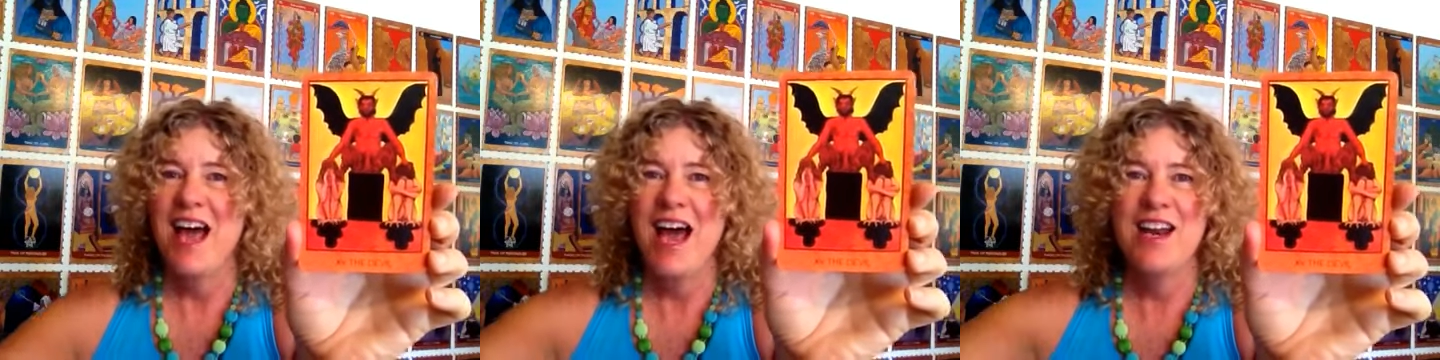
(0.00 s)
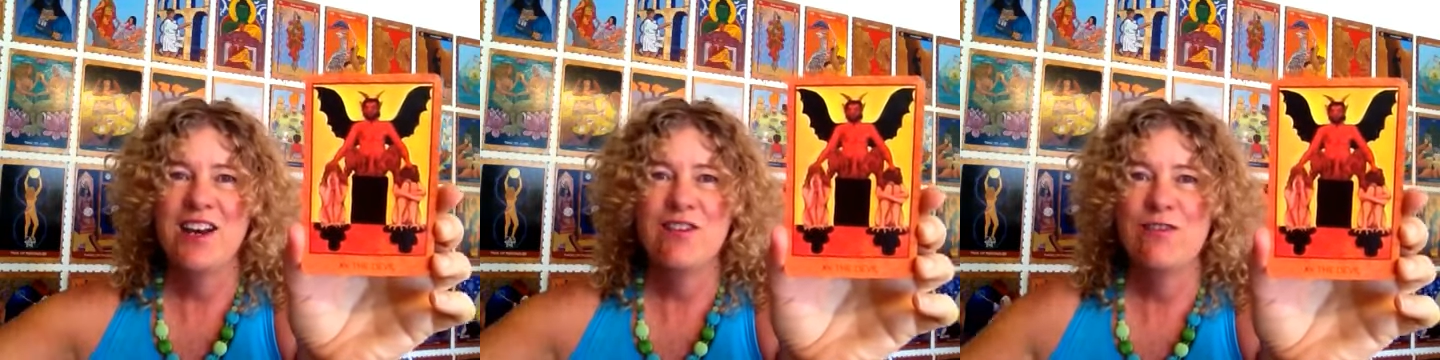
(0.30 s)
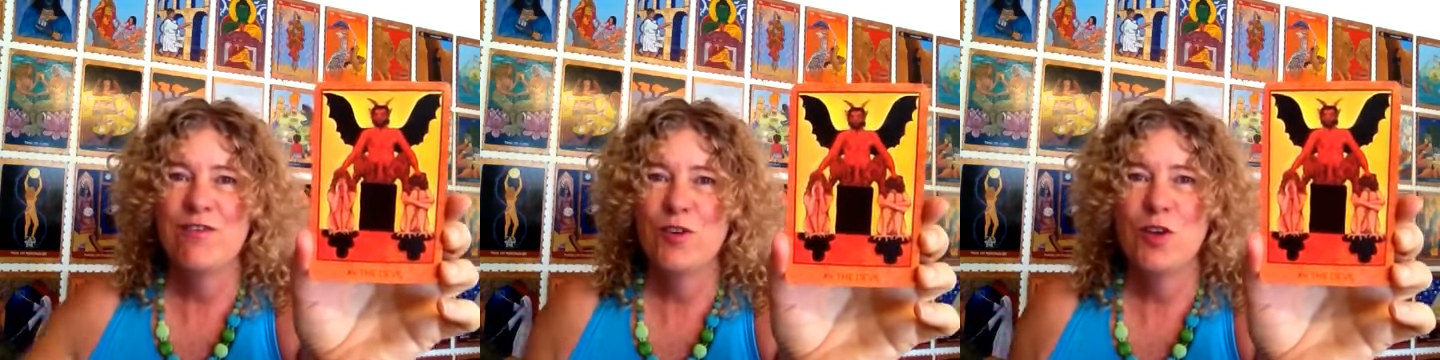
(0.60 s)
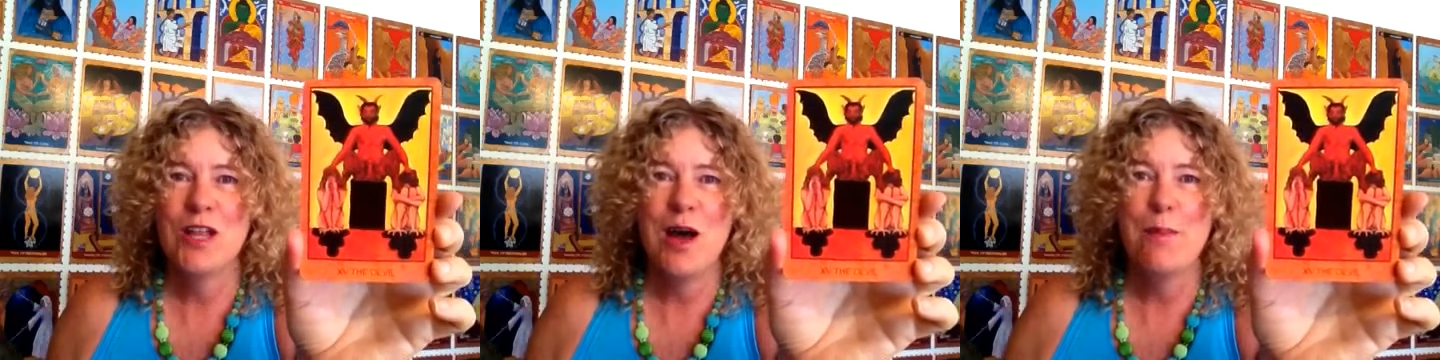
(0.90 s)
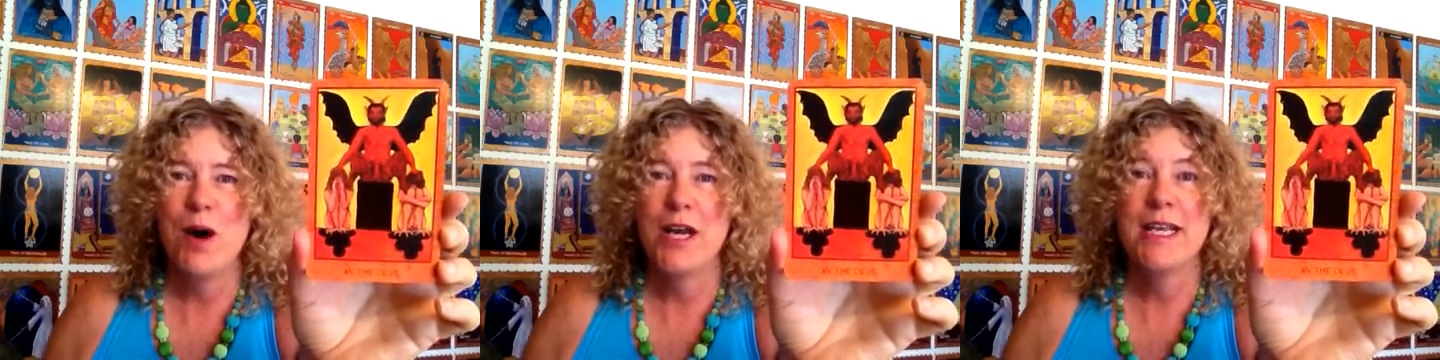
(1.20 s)
unfurl our
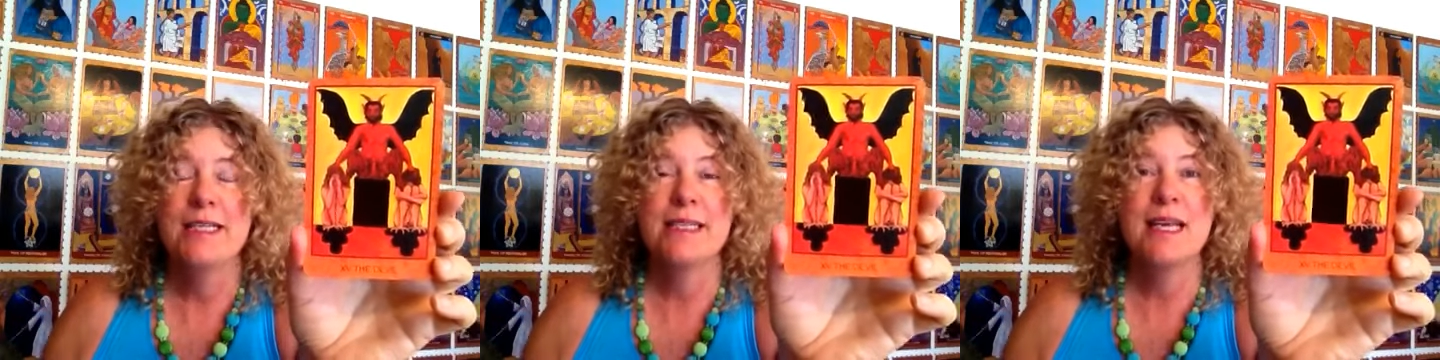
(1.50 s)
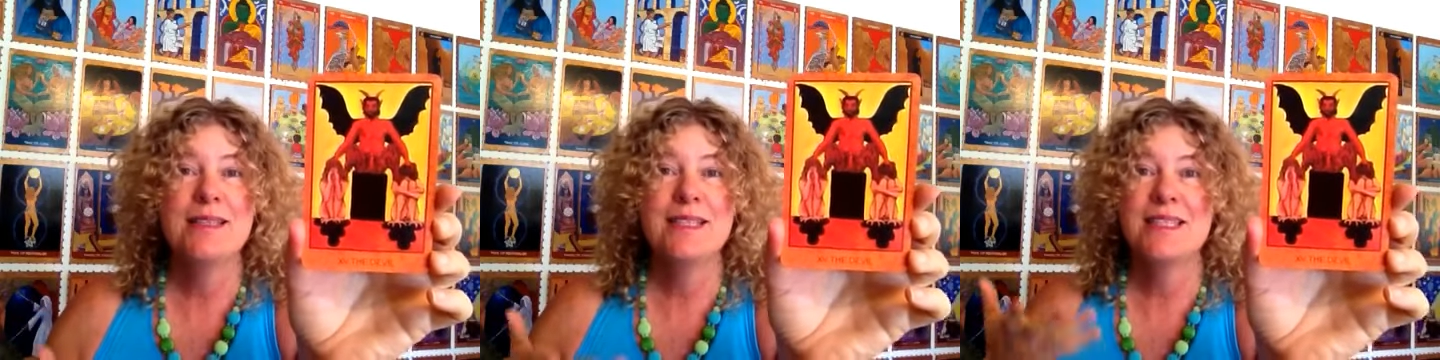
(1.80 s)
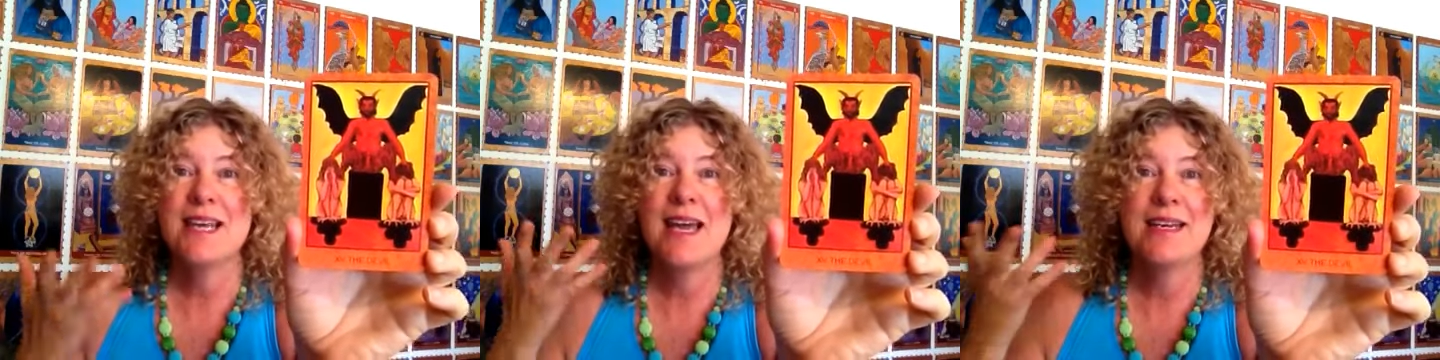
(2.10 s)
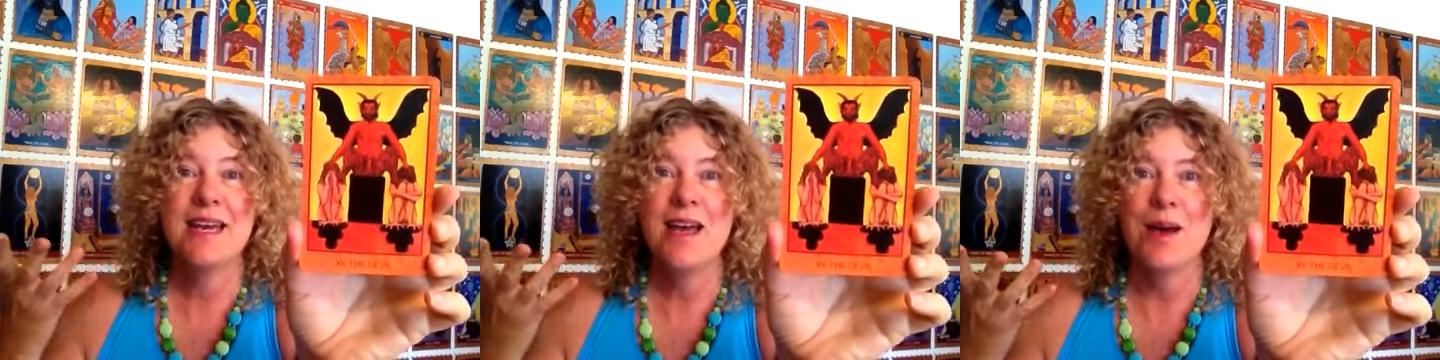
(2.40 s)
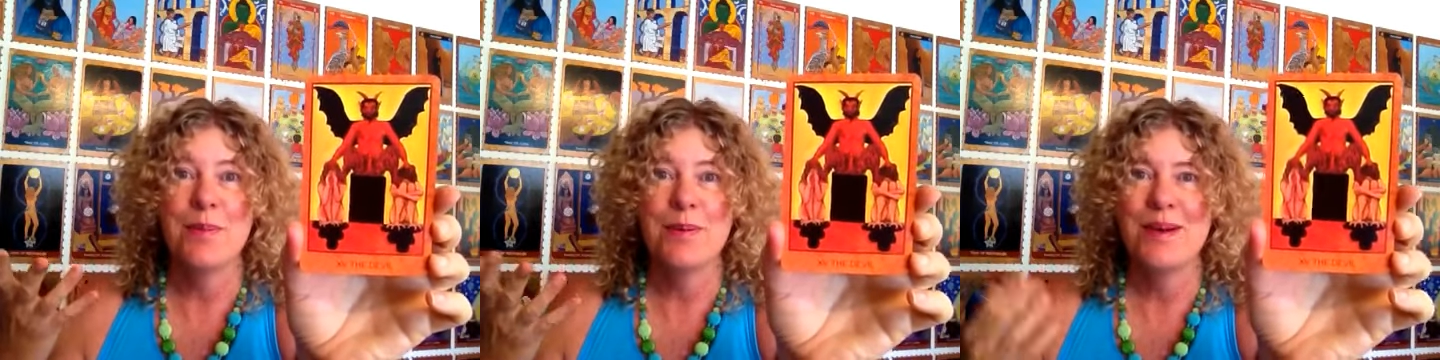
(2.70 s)
bodies, and stand
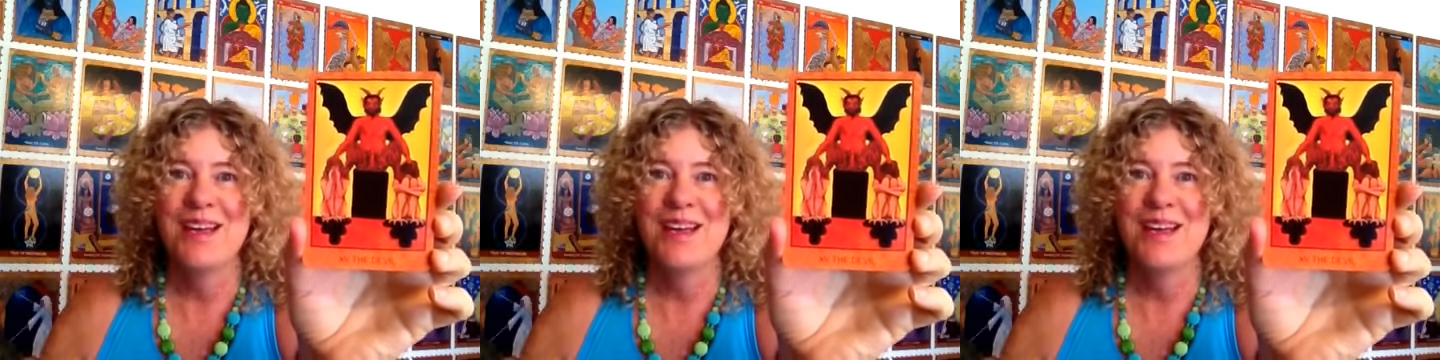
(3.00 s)
up.